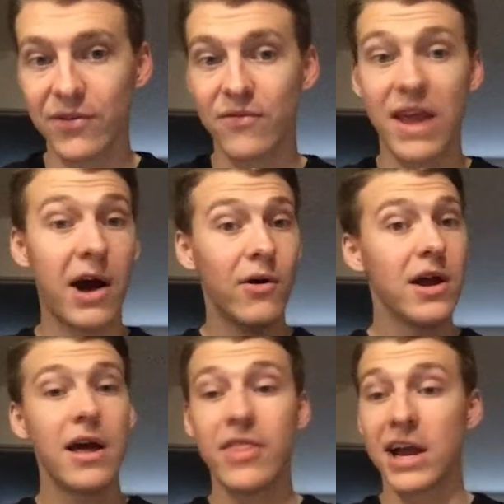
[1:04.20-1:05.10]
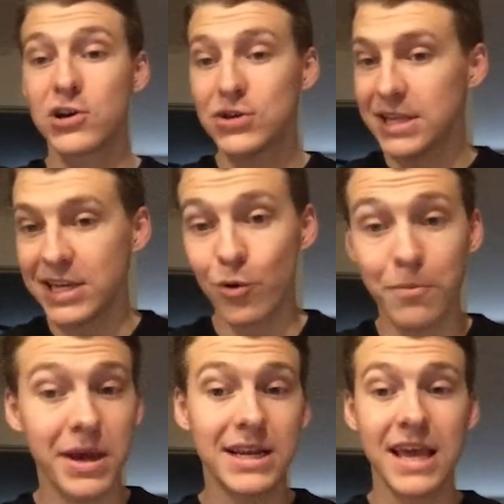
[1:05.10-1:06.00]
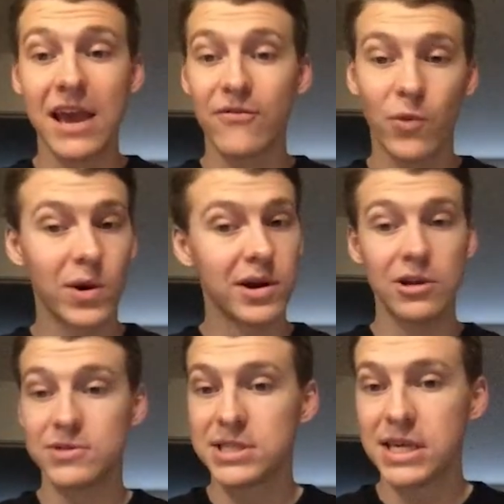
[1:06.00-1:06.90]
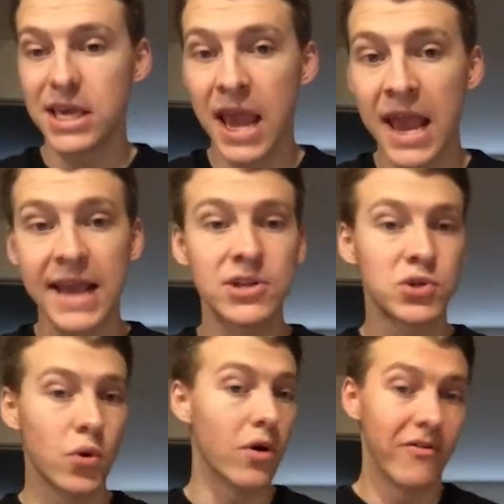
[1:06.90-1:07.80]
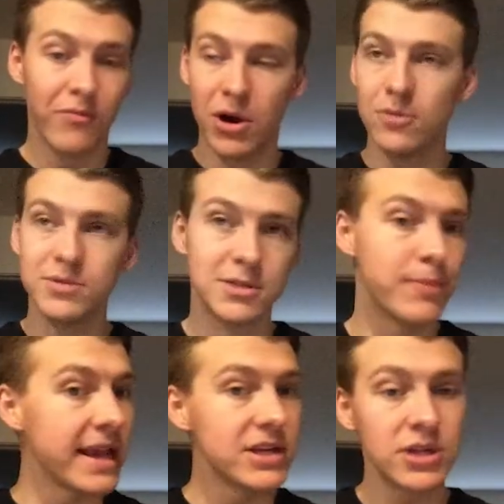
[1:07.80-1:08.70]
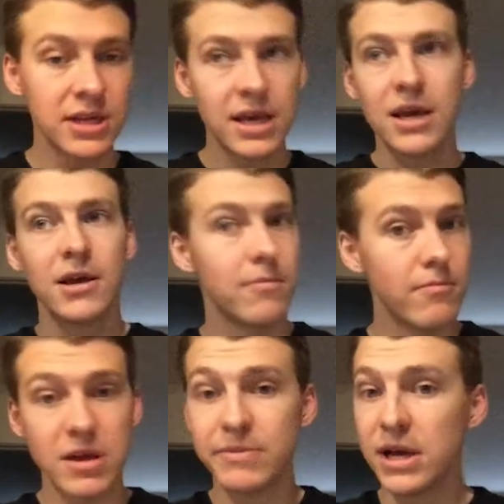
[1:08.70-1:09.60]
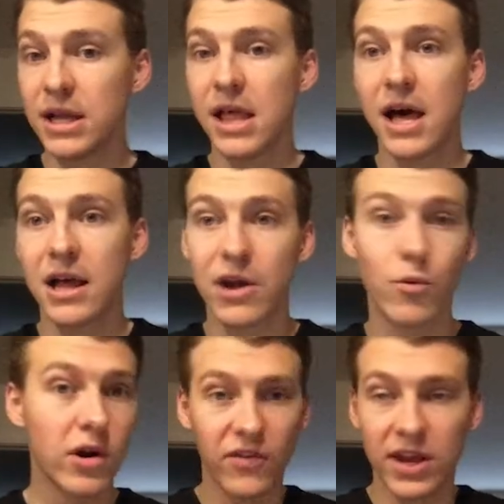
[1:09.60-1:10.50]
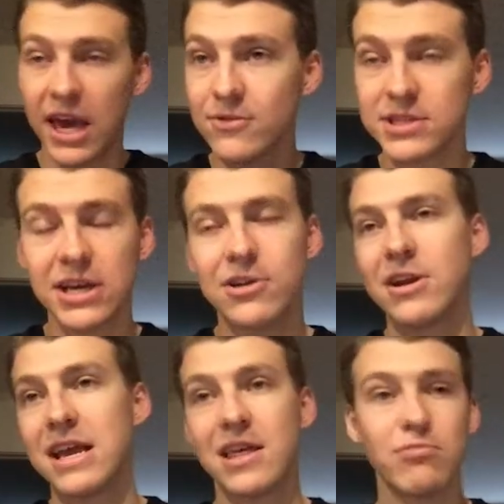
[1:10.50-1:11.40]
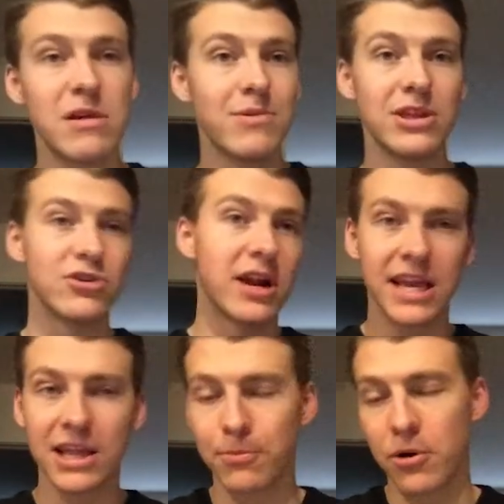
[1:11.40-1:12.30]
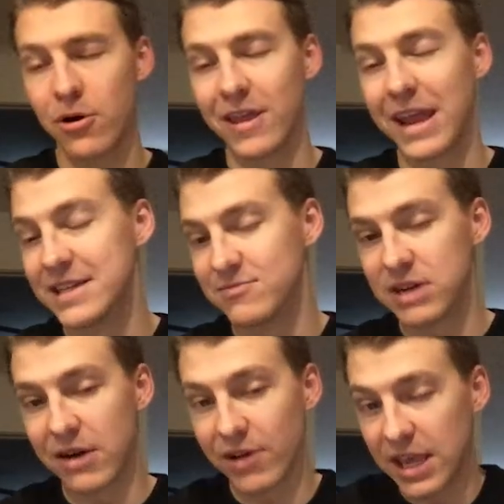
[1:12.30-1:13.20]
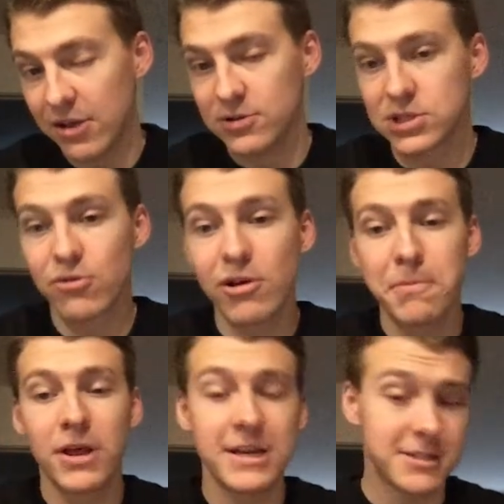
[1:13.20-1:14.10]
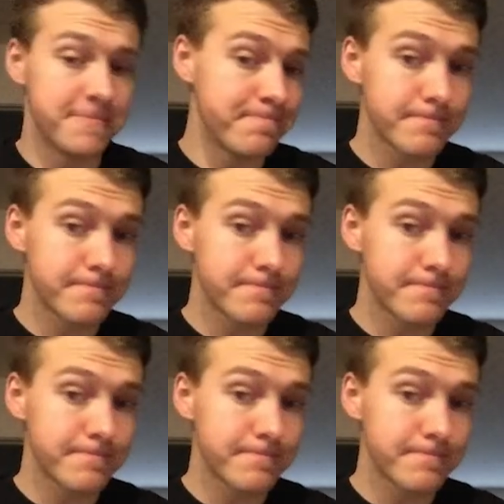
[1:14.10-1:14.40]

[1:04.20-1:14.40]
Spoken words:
Now, that could lead to a big day for, CEH, or if Mahomes is patient, maybe a lot of work for Kelce underneath. Maybe they try to get the ball into the hands of Tyreek Hill in screen plays.